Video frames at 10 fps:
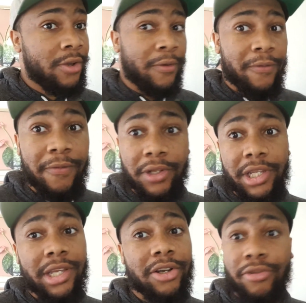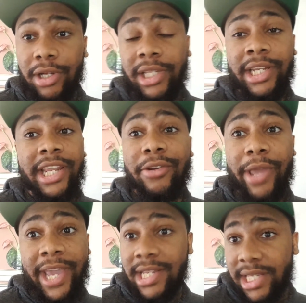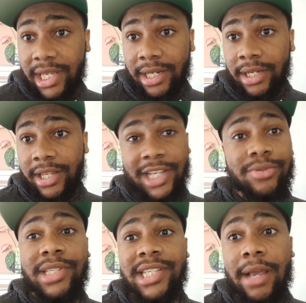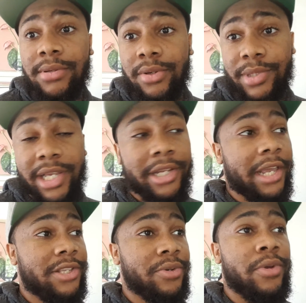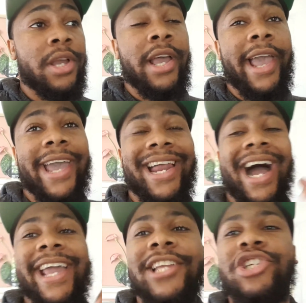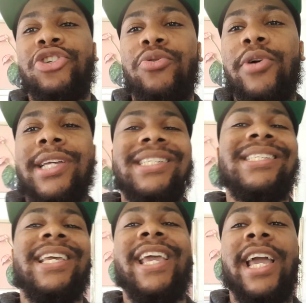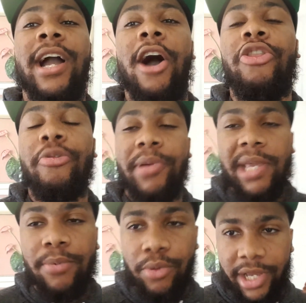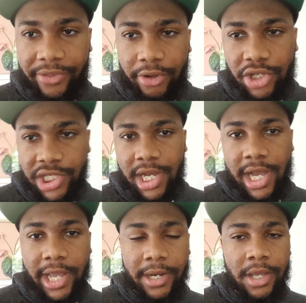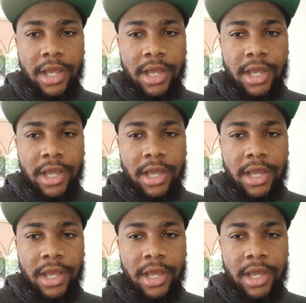Fully Krillin and 18. That's what this episode was dedicated to. And I enjoy seeing other people get their shine.